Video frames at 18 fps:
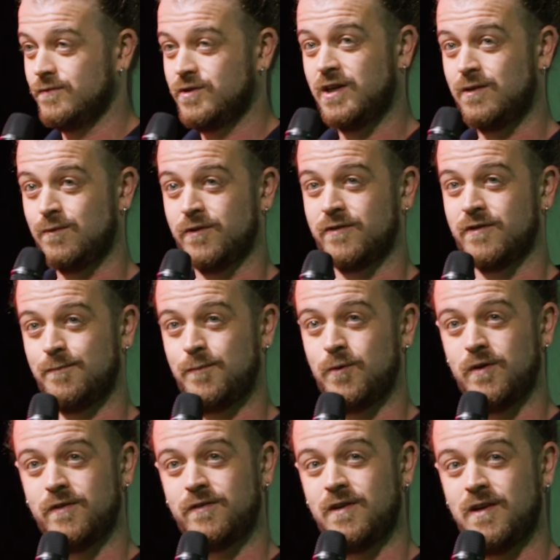generous
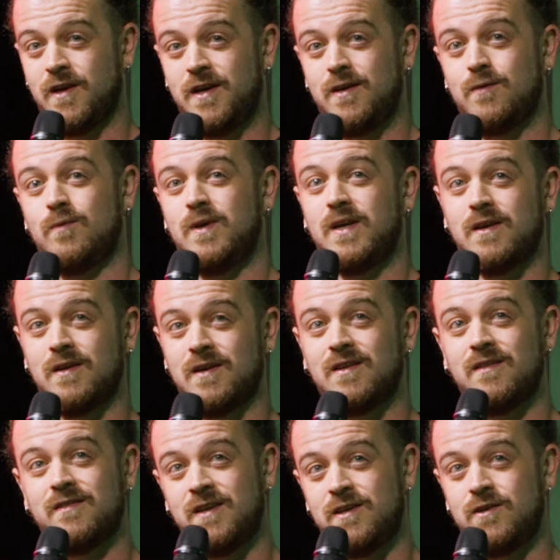support tonight, we can
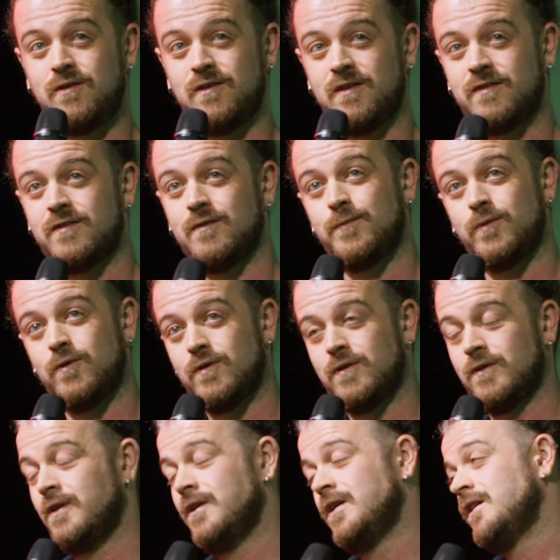continue the support